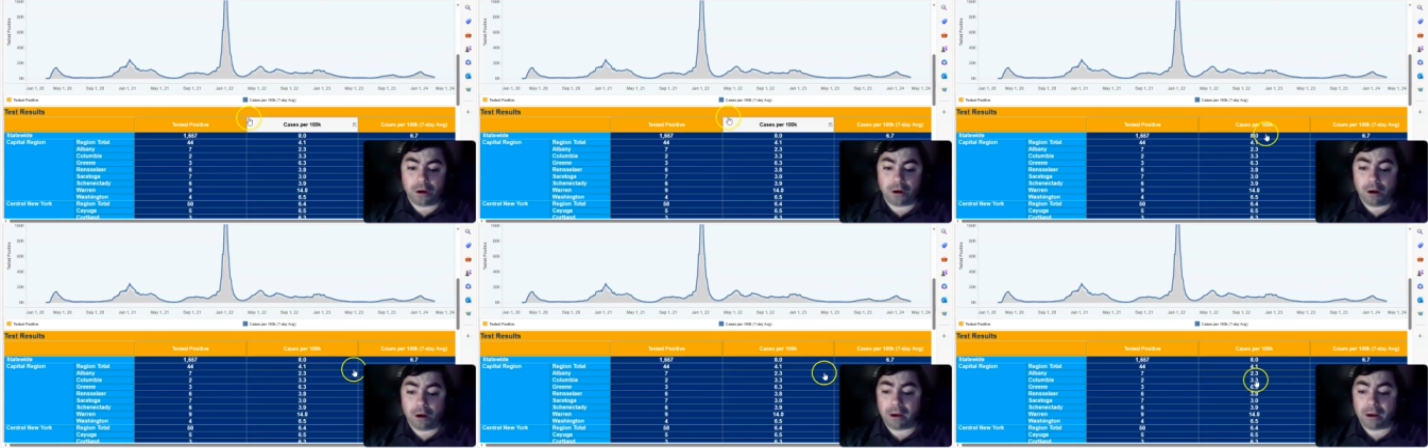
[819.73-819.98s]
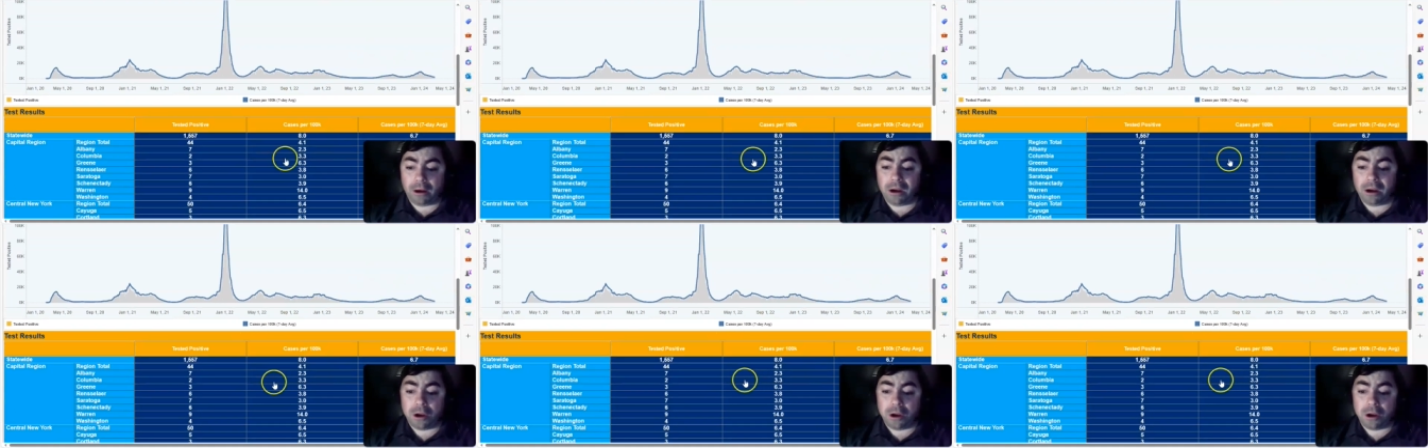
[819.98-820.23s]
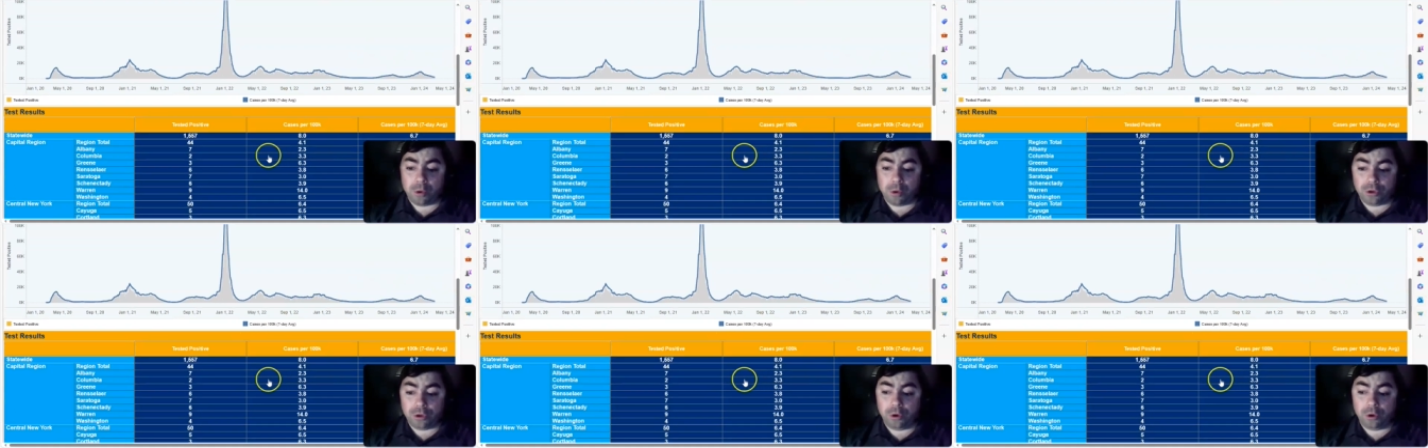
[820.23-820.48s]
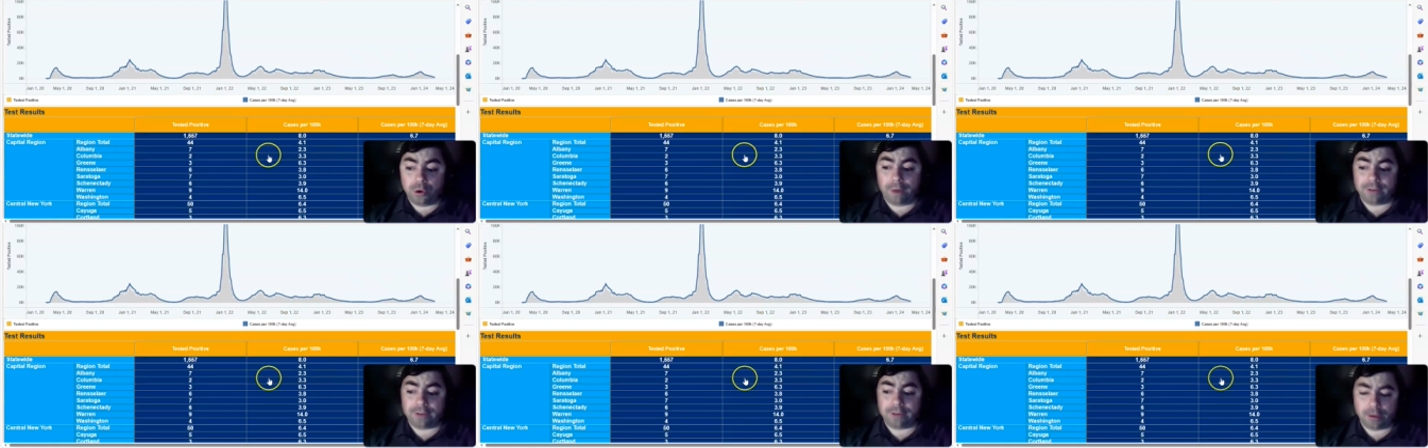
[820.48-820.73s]
all right, we
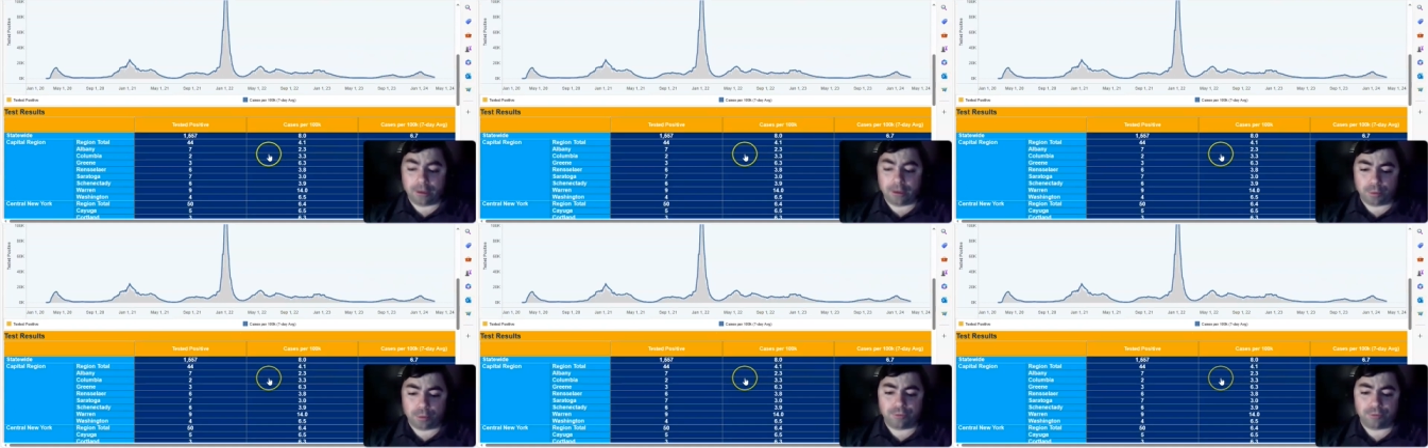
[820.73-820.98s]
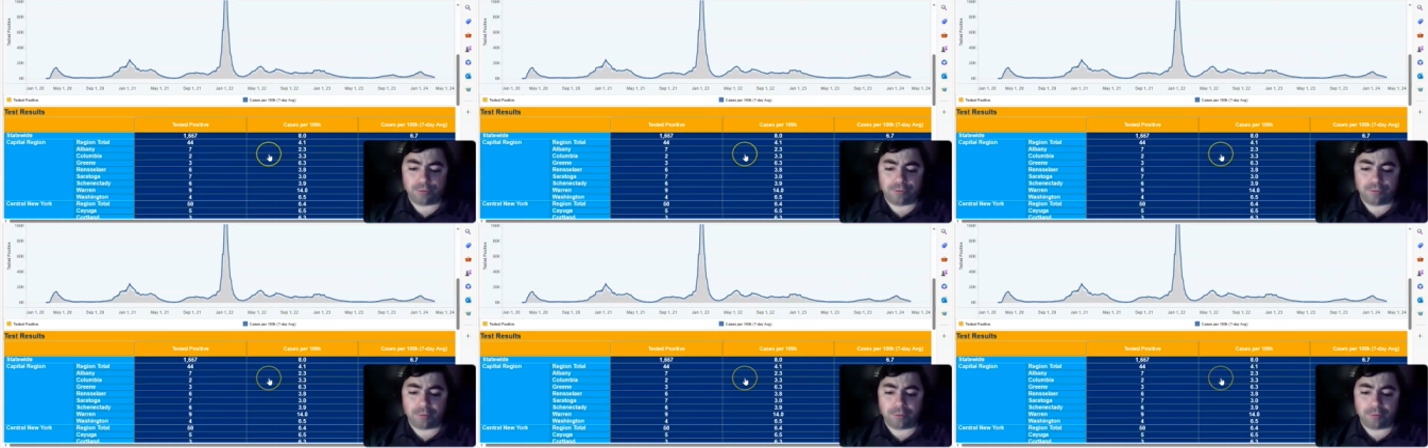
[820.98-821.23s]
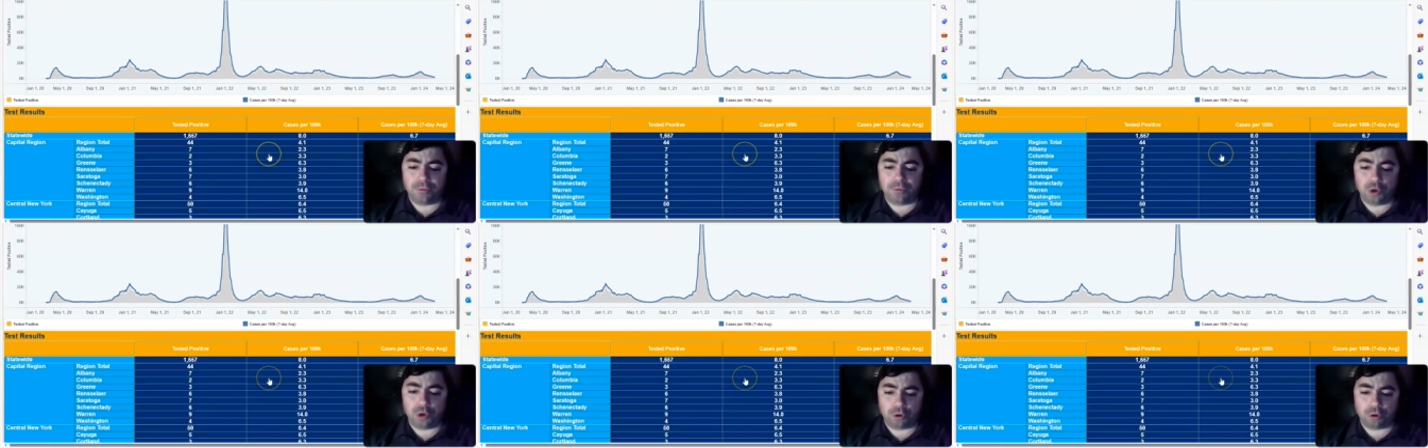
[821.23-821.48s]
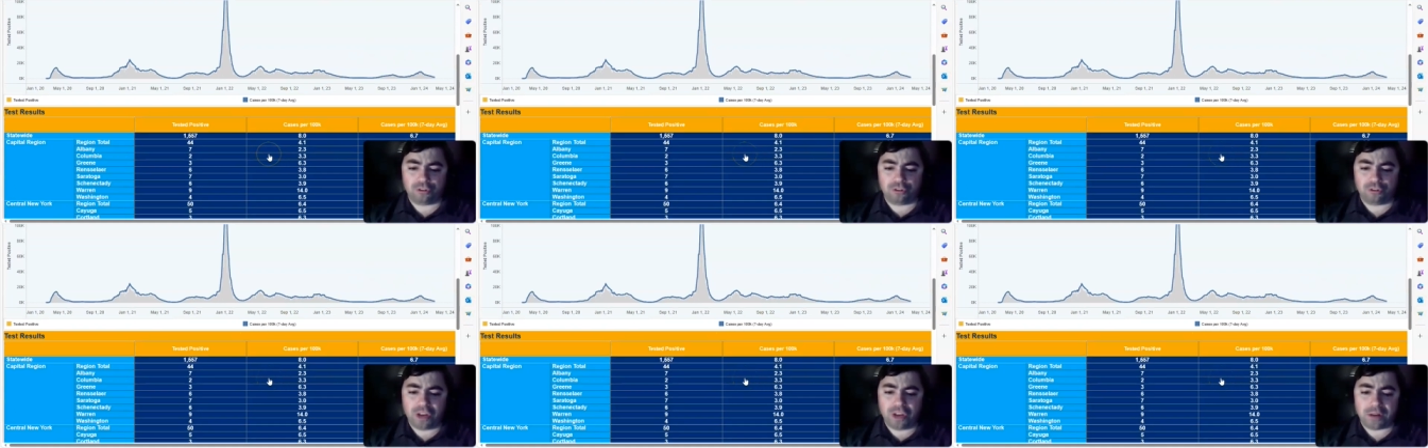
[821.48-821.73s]
do have a number from New
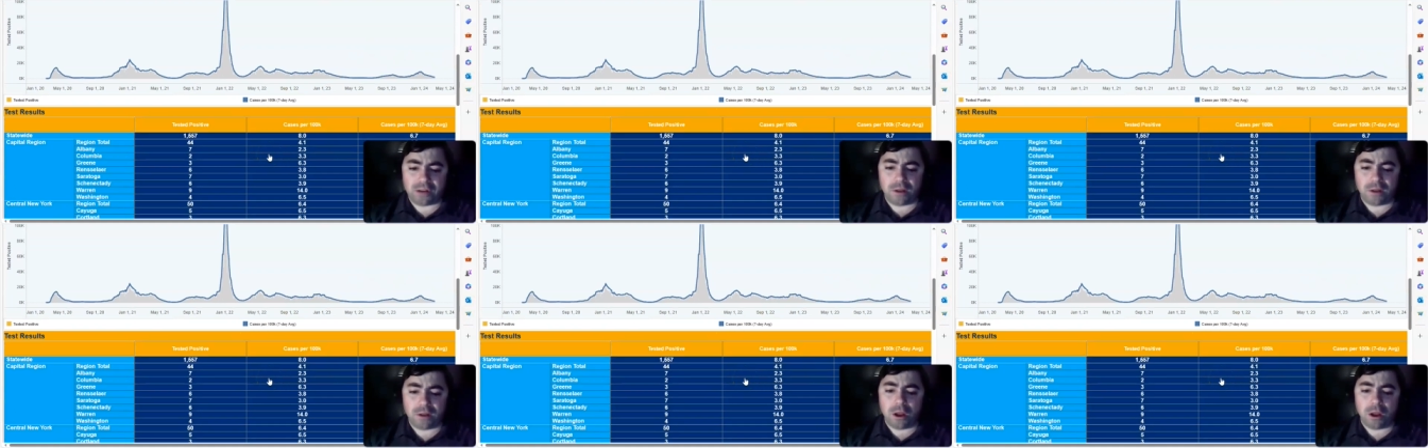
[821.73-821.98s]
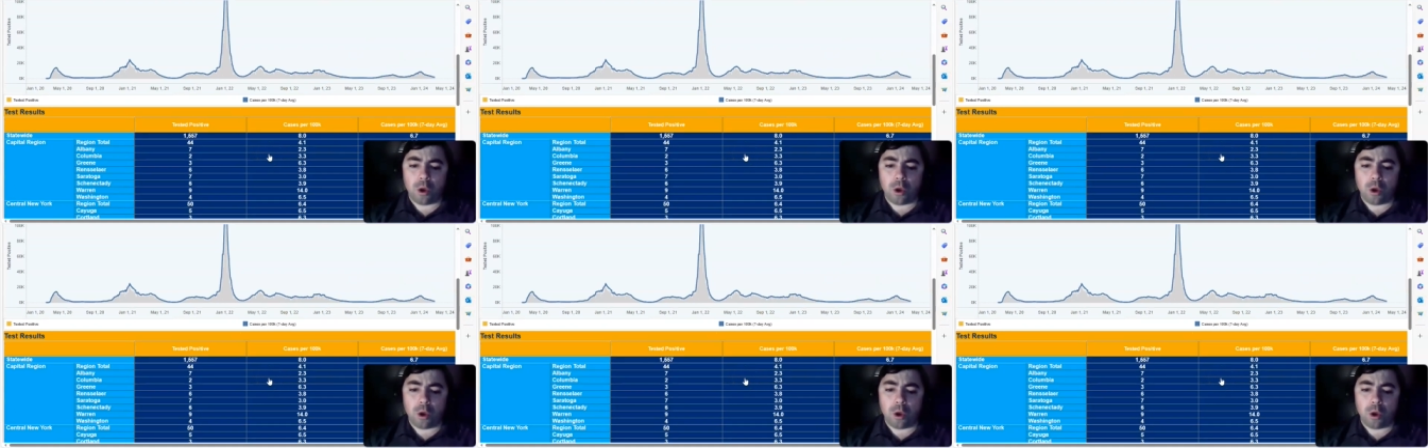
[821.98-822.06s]
York State.